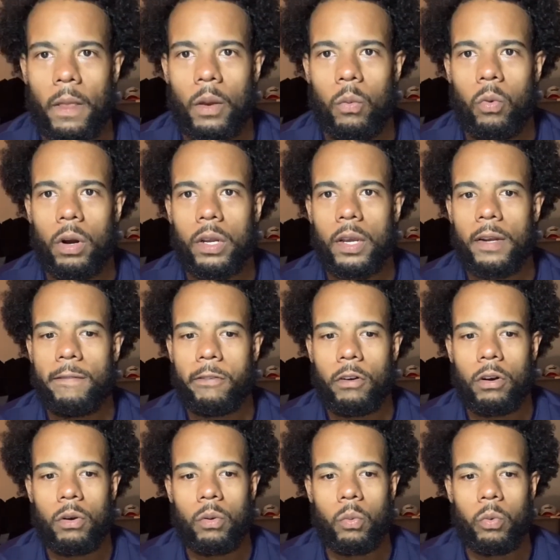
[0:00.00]
Working
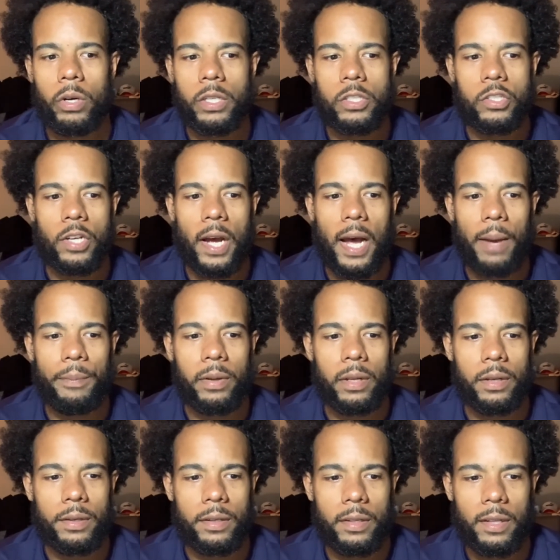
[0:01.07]
for one job
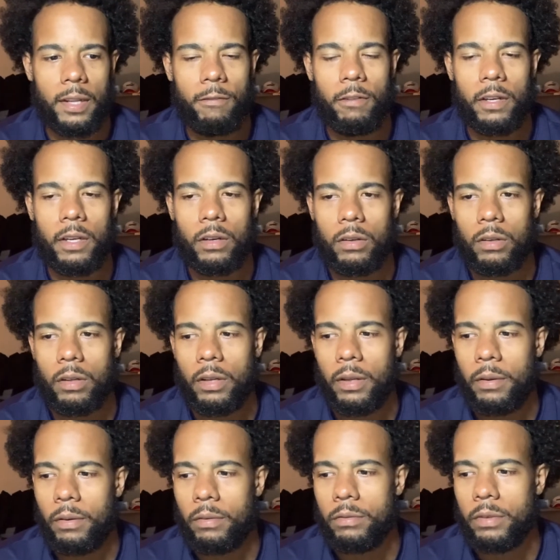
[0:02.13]
and living
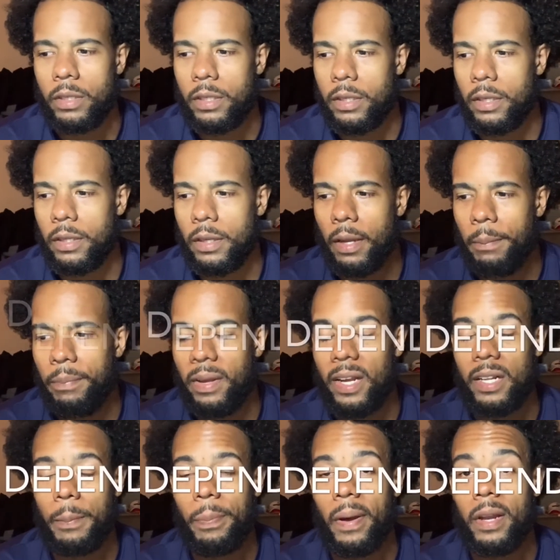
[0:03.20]
and being
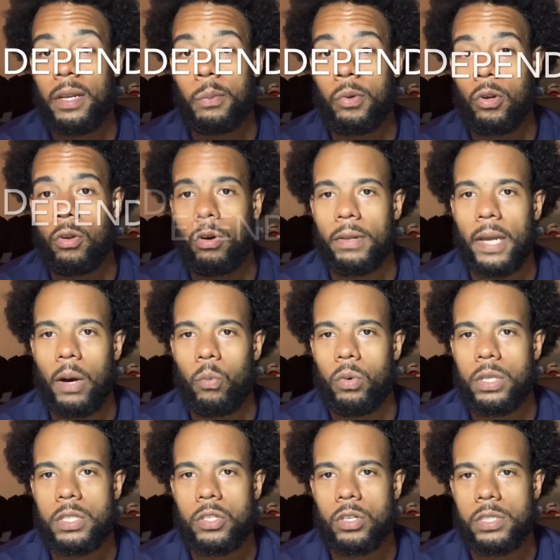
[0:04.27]
dependable on that
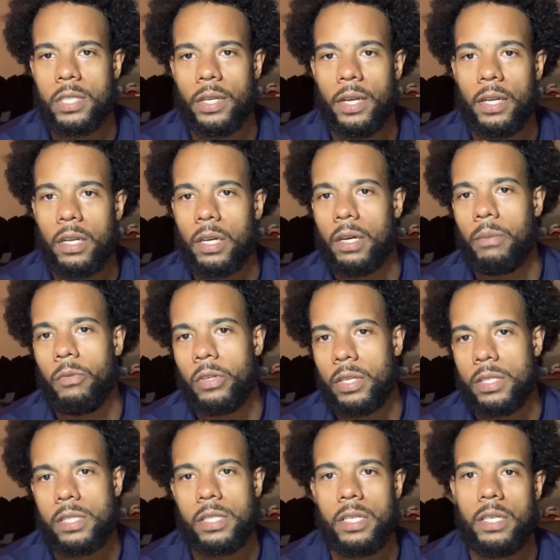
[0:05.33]
one source of income, you
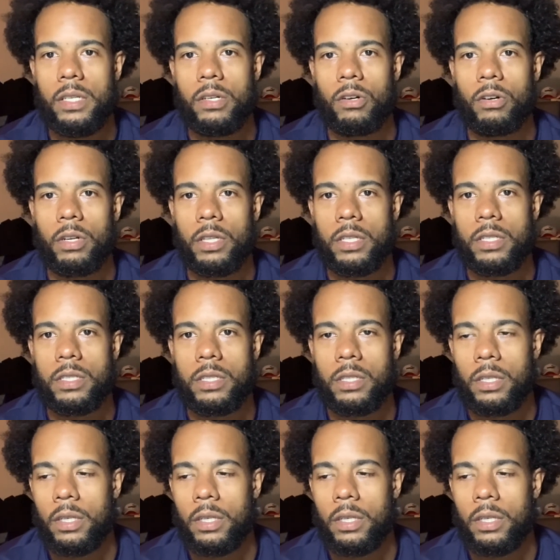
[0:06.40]
could see during this